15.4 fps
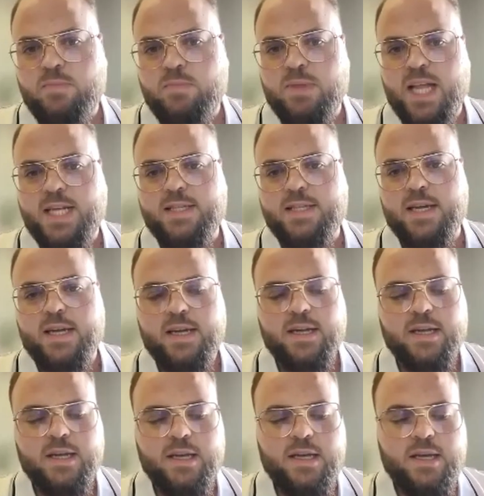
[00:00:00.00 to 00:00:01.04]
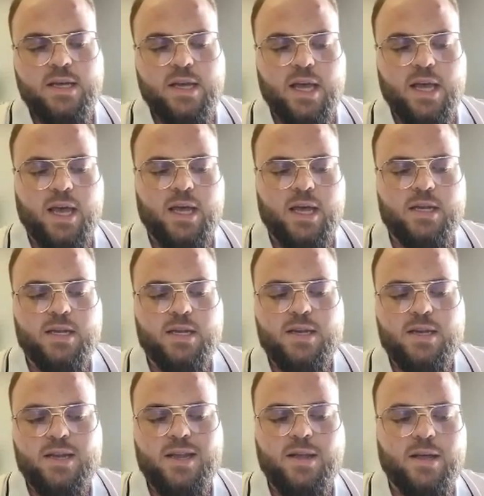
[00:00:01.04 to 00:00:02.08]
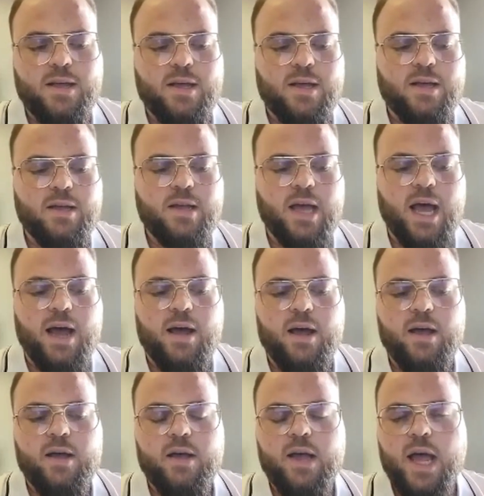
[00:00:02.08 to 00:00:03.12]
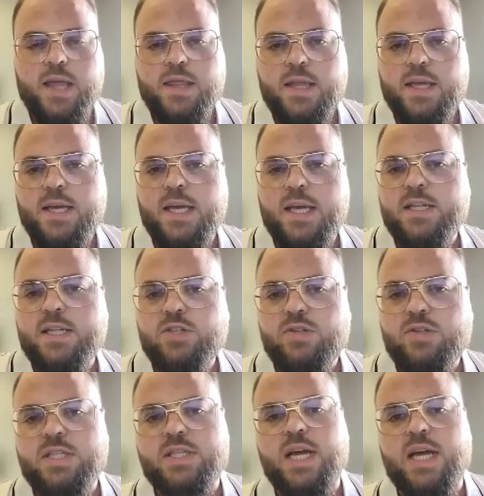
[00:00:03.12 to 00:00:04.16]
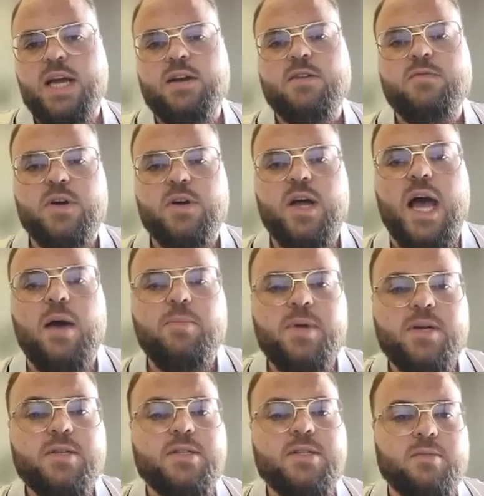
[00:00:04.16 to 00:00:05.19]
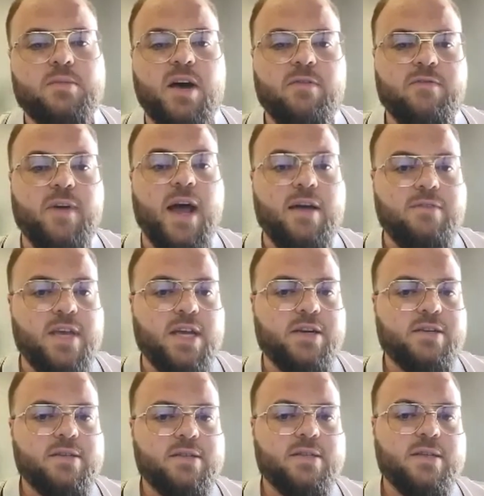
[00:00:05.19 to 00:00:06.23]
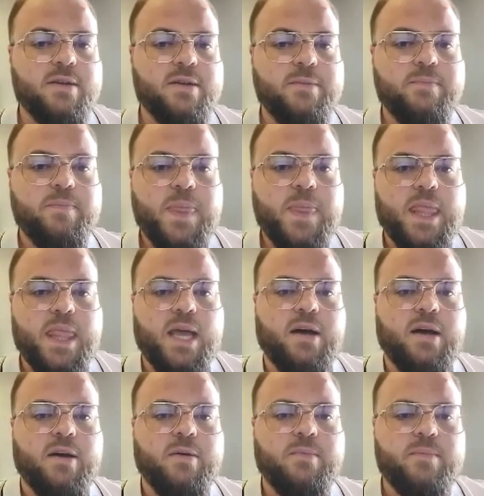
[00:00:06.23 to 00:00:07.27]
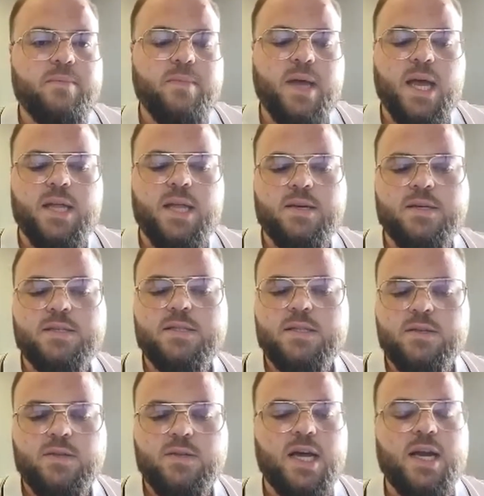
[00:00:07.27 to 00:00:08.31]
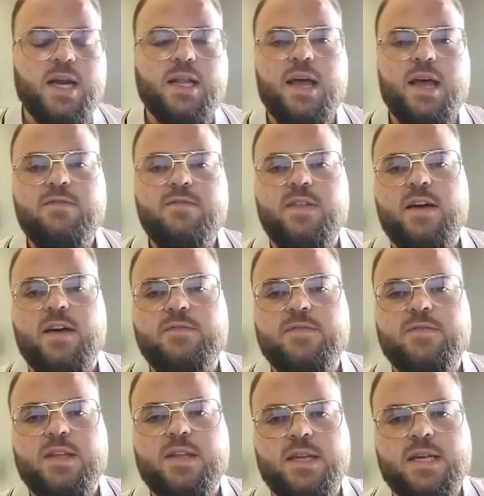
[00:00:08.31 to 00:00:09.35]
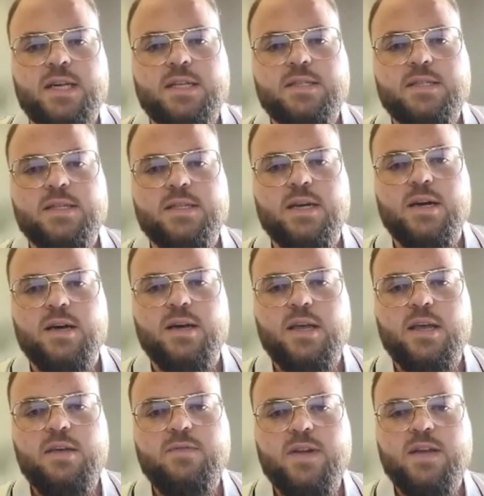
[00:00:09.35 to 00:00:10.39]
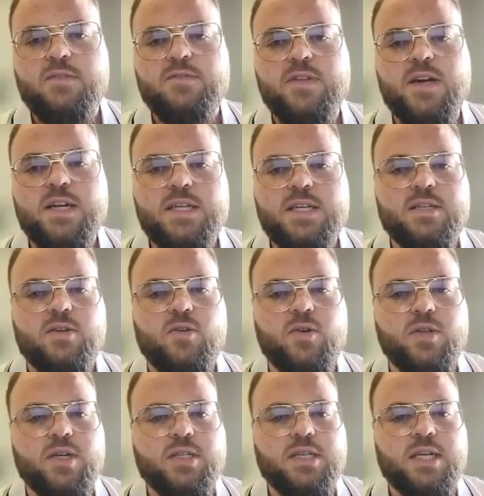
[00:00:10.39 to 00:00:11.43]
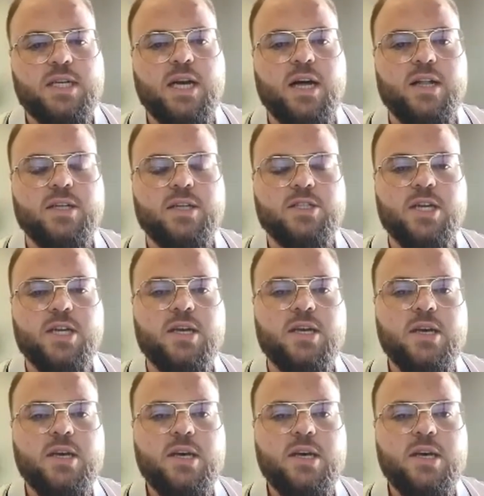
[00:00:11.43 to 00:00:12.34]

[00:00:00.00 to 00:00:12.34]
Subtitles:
replace it. And I think industry standard for copiers is about 5 years. And there's still a lot of life left in these, even if there is an older technology.